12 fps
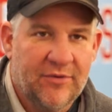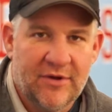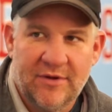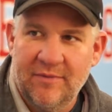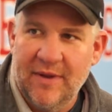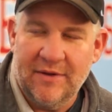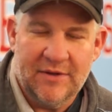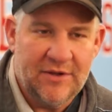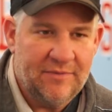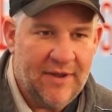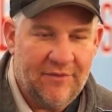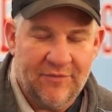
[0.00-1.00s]
pretty
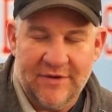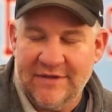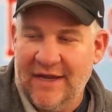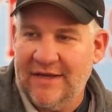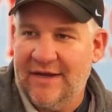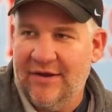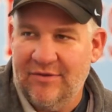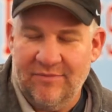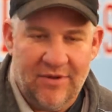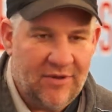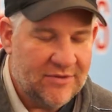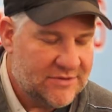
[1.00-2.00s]
good about if we can take care of the
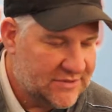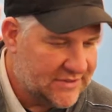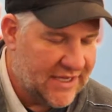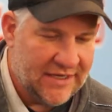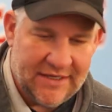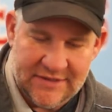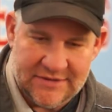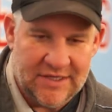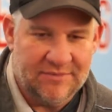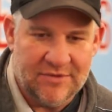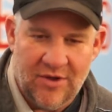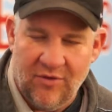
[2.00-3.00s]
ball and just kind of get
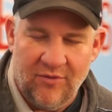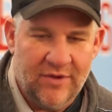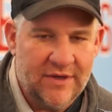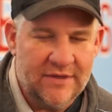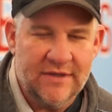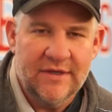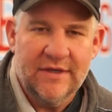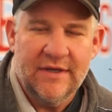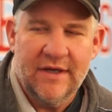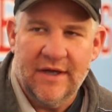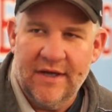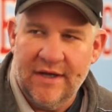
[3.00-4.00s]
something going. And,
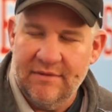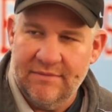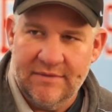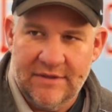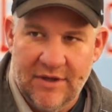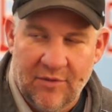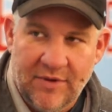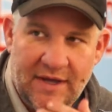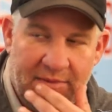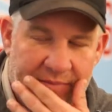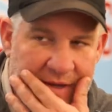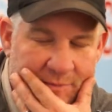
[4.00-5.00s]
we
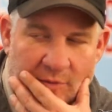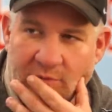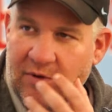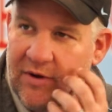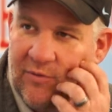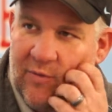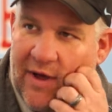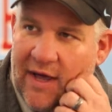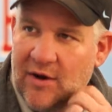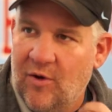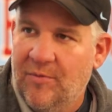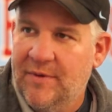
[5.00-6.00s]
got people running
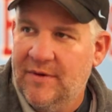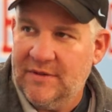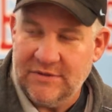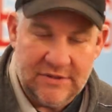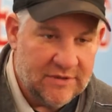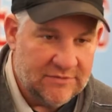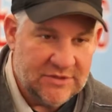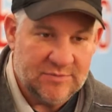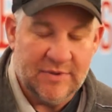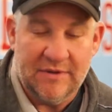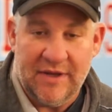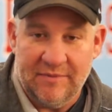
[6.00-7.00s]
wide open and,
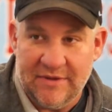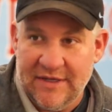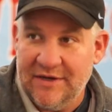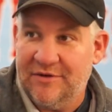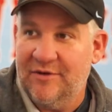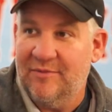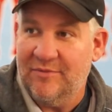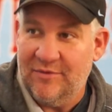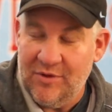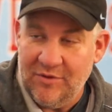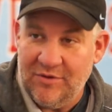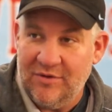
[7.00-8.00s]
just being able to get to
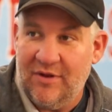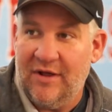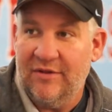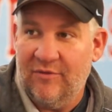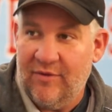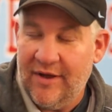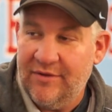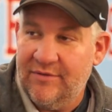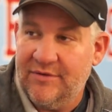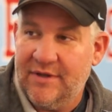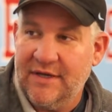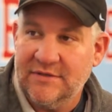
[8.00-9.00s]
them due to a lot of the
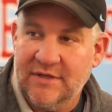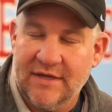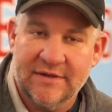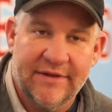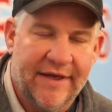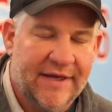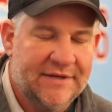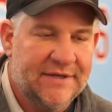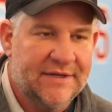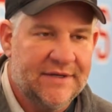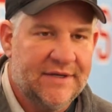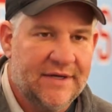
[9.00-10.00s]
weather and things like
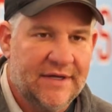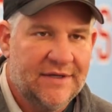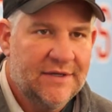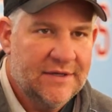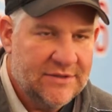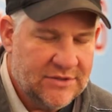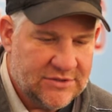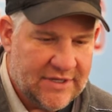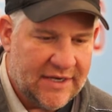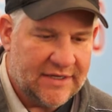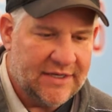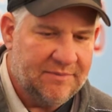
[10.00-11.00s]
that. And just
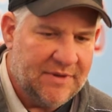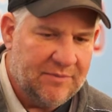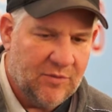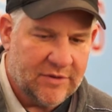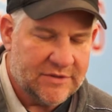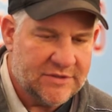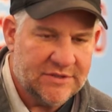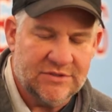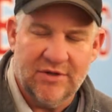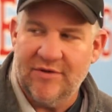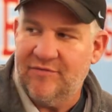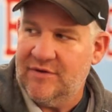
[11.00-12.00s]
got to be more consistent